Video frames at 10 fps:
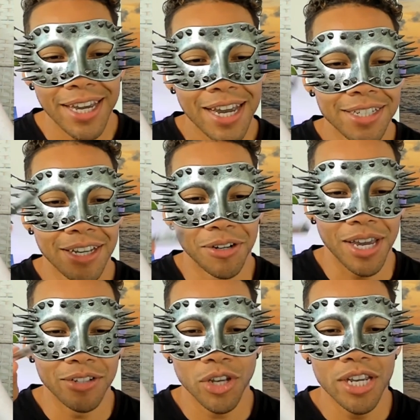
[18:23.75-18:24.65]
like I said,
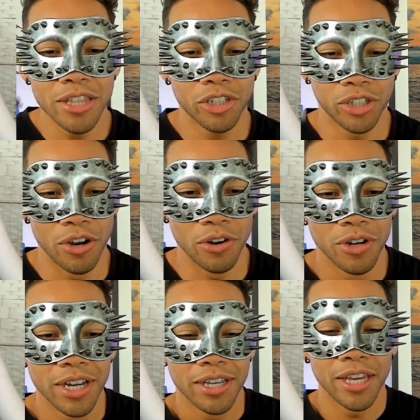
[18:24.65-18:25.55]
okay, so in the
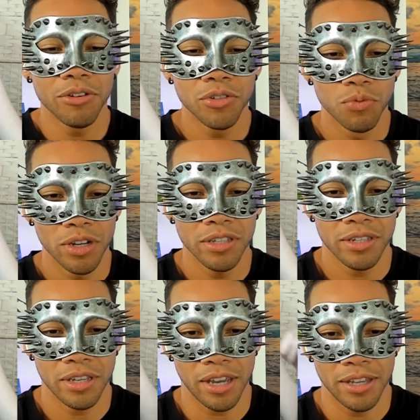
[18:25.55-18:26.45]
show, there was one
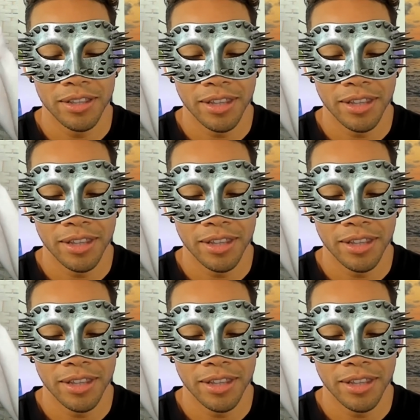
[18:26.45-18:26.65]
scene